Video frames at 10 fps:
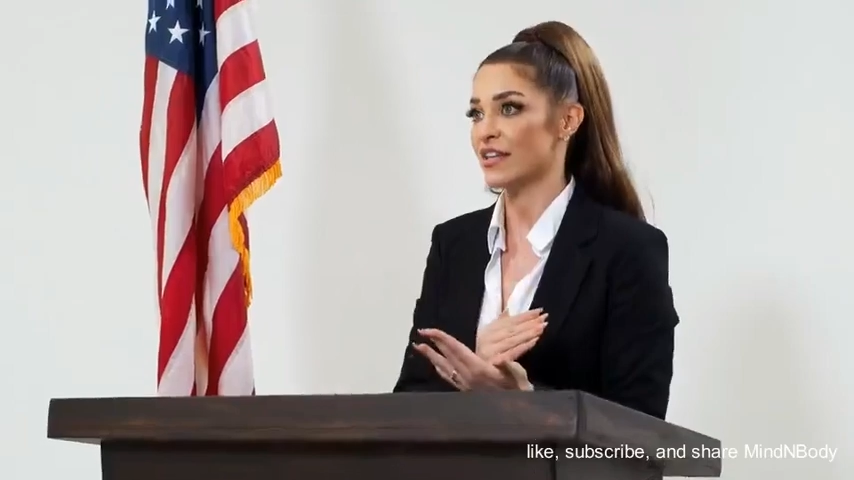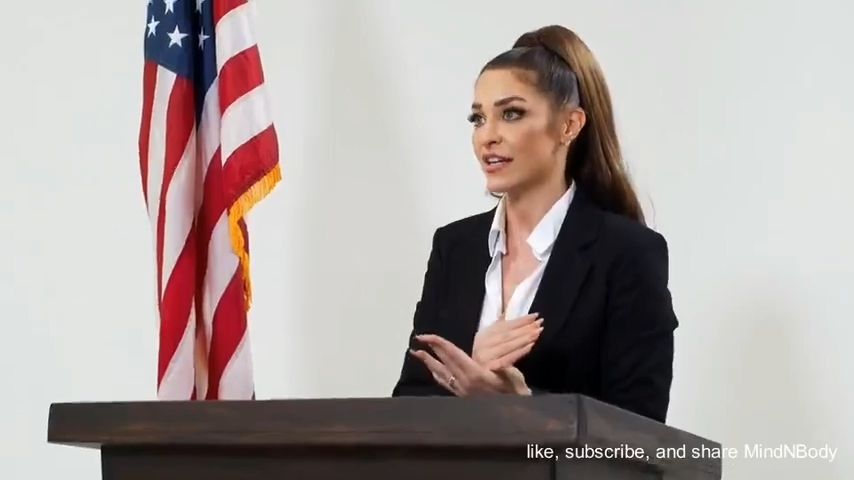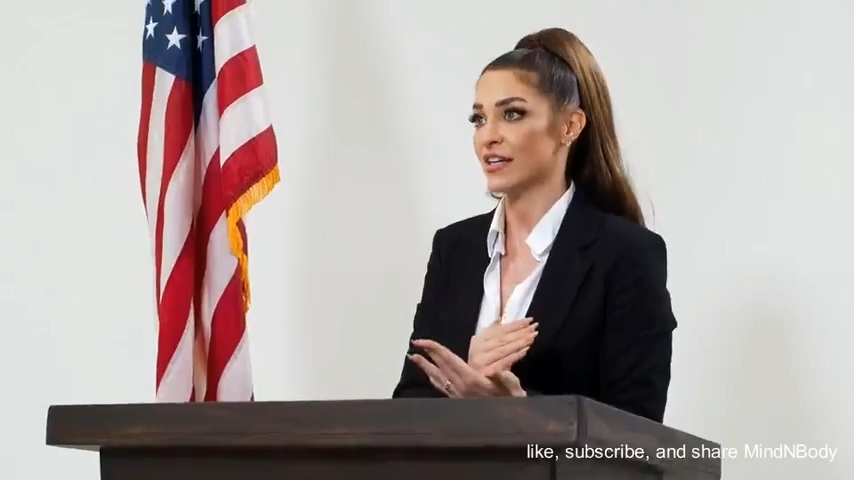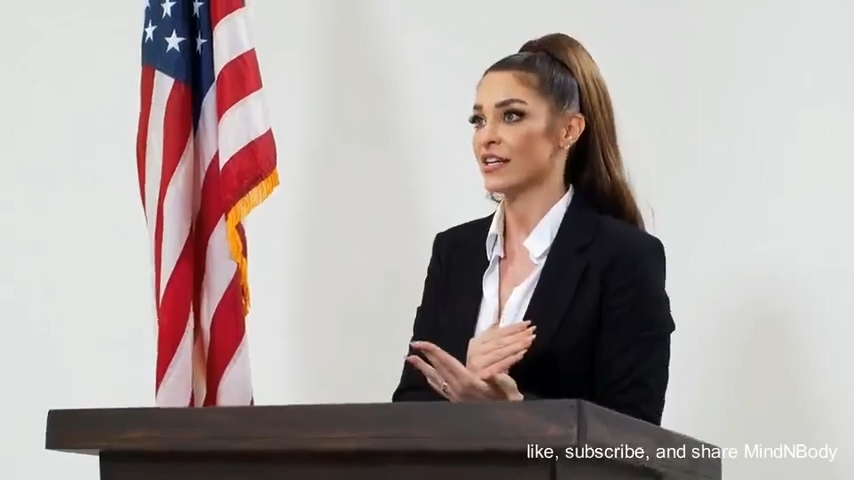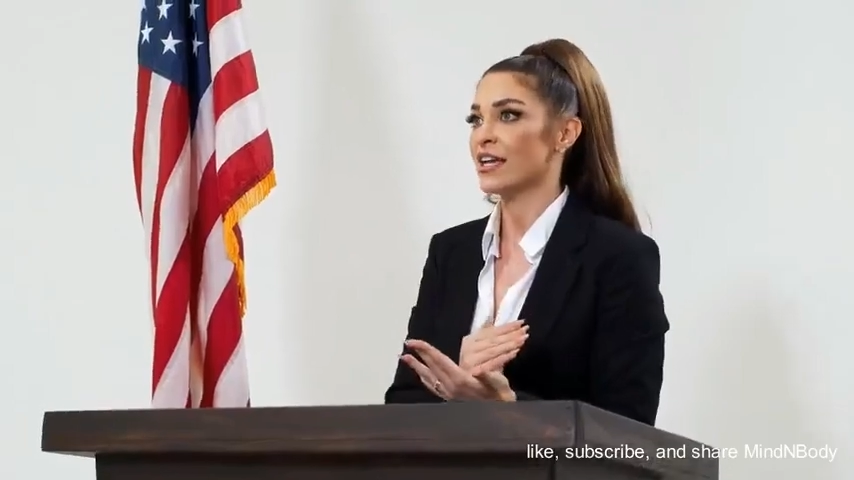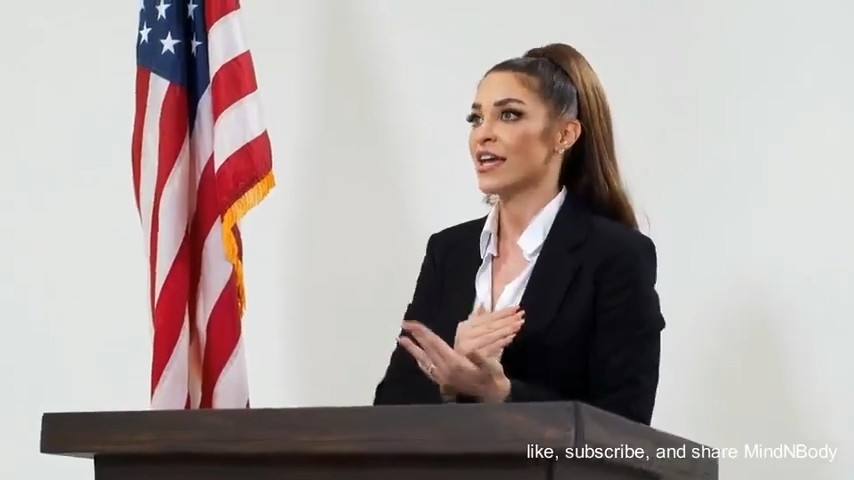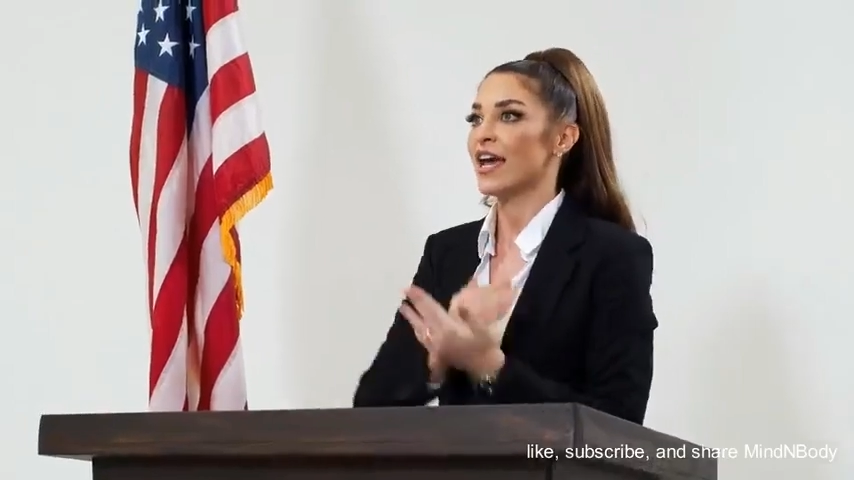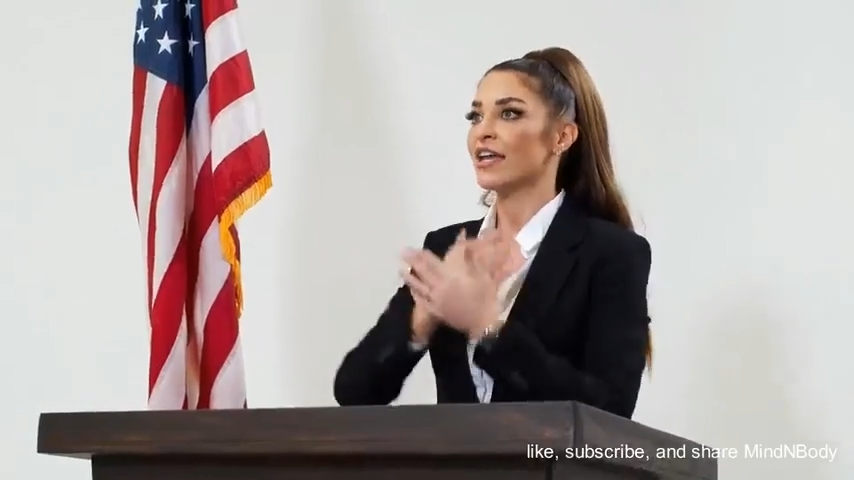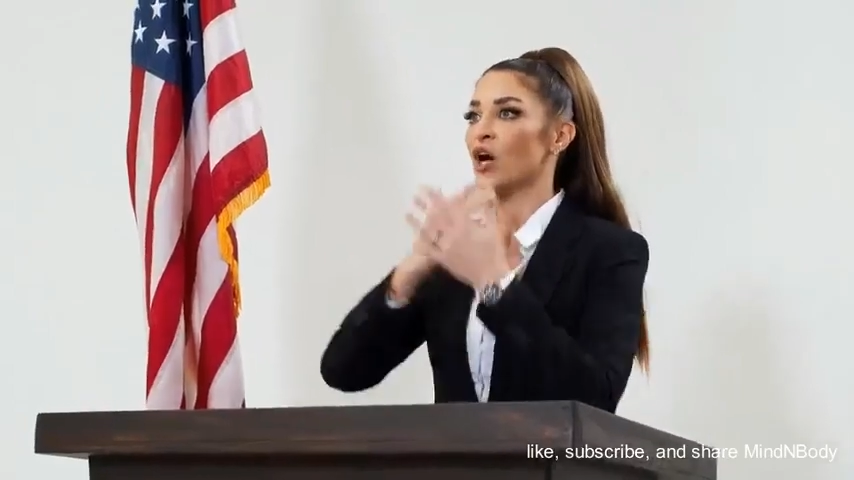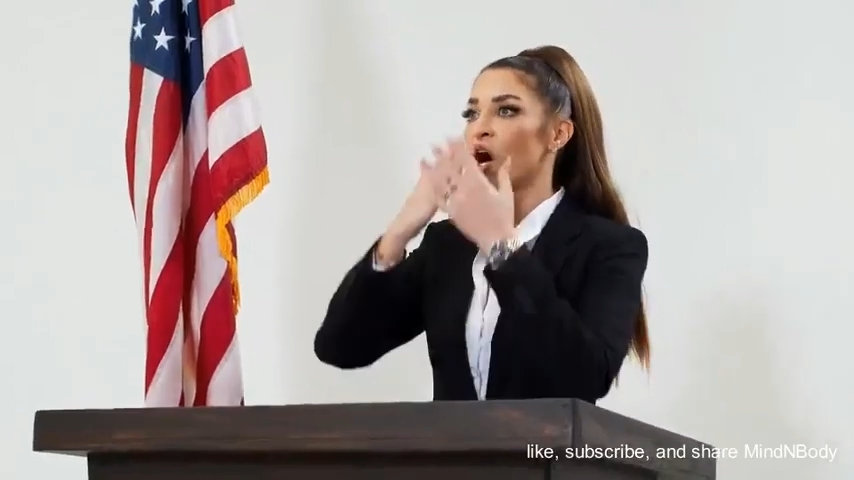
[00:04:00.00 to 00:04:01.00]
journey through
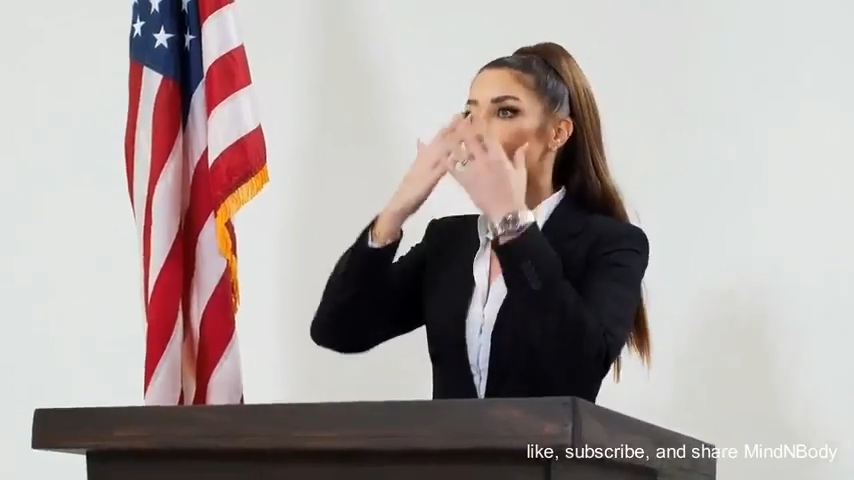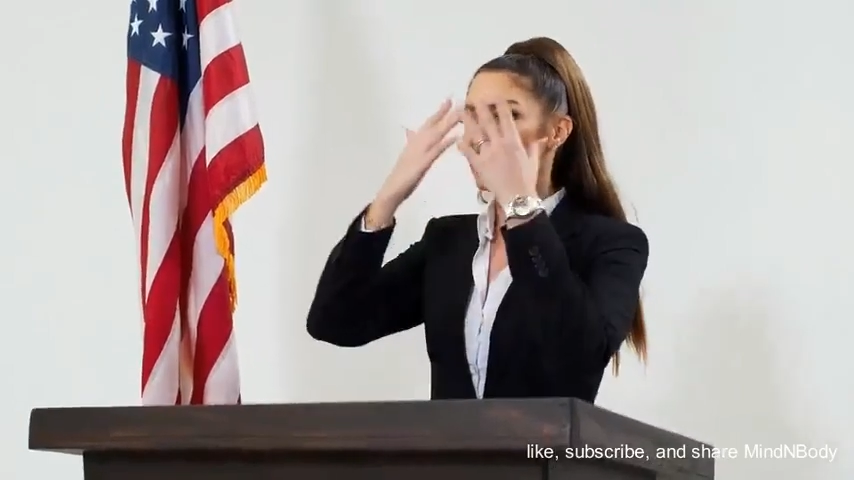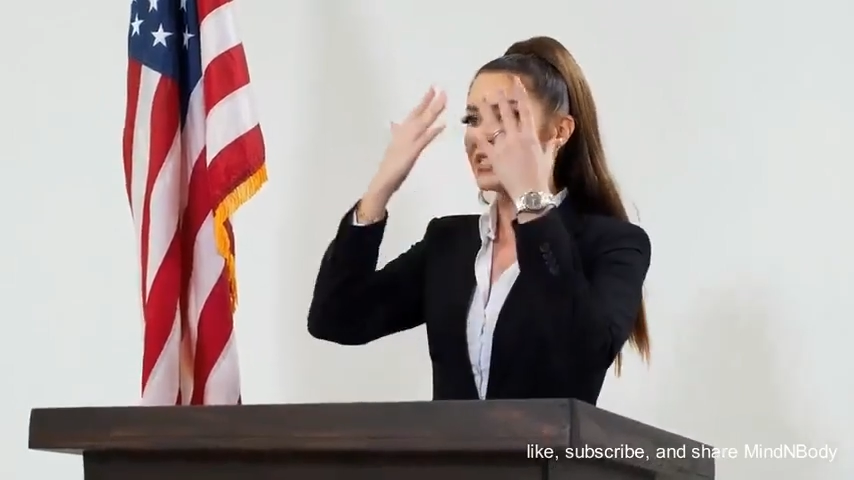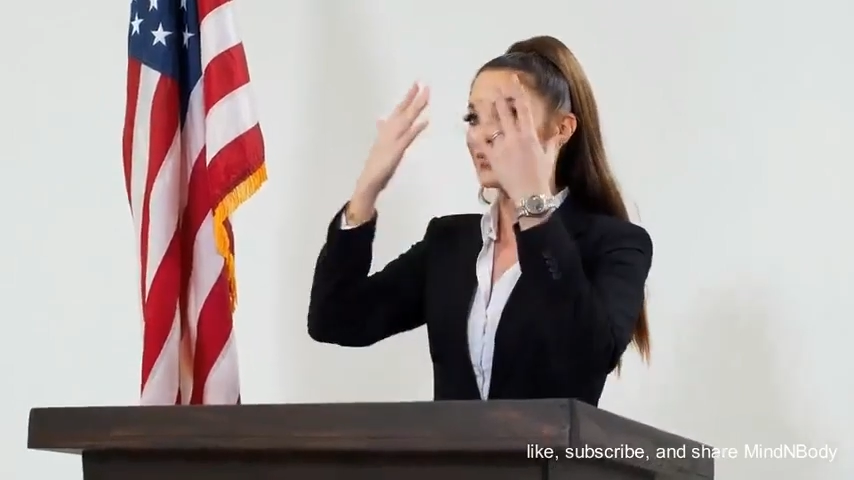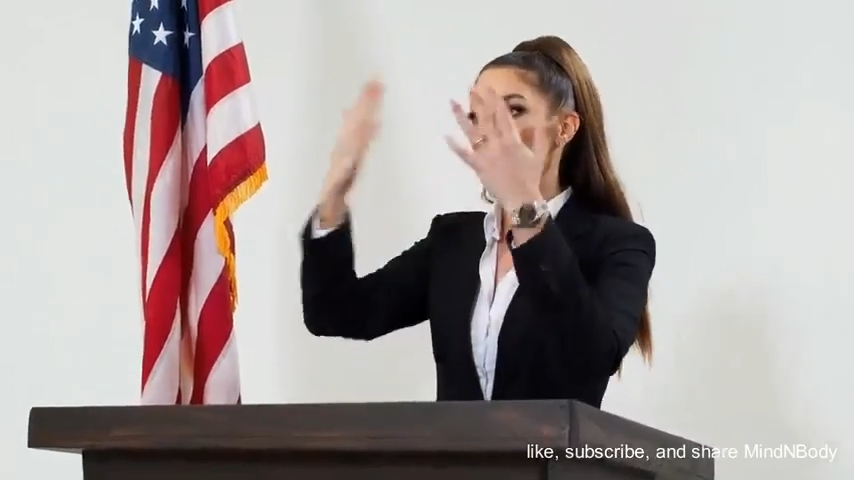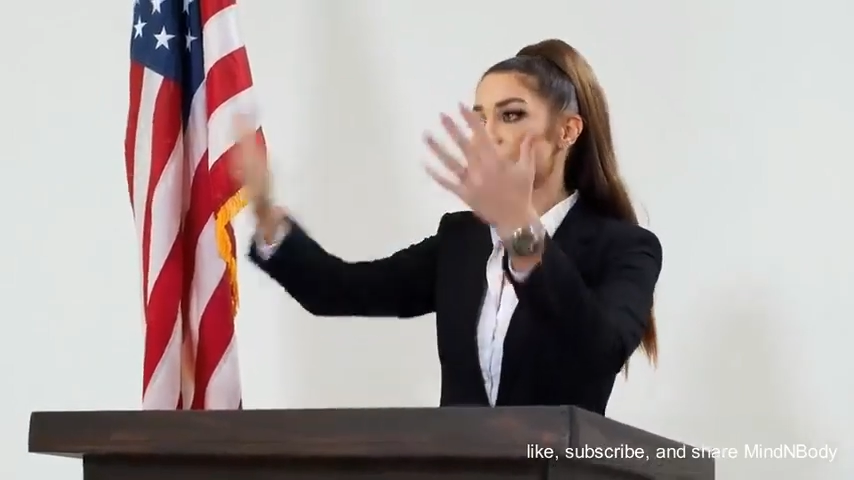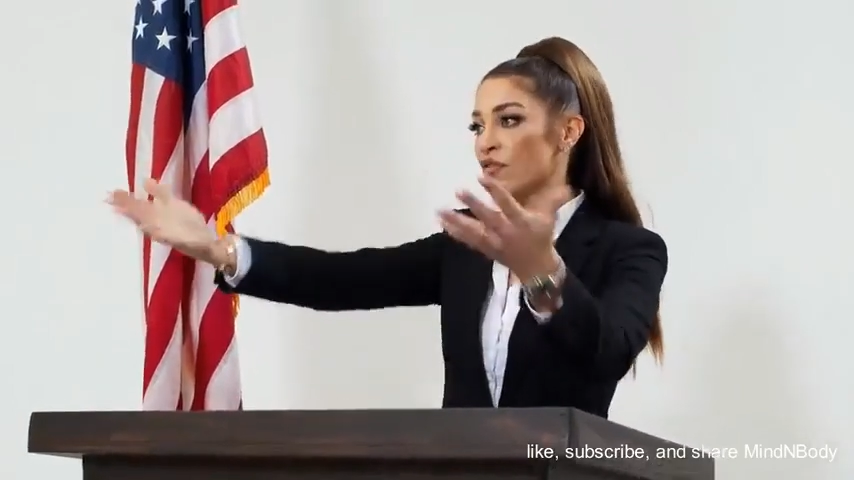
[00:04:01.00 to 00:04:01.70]
the world of reward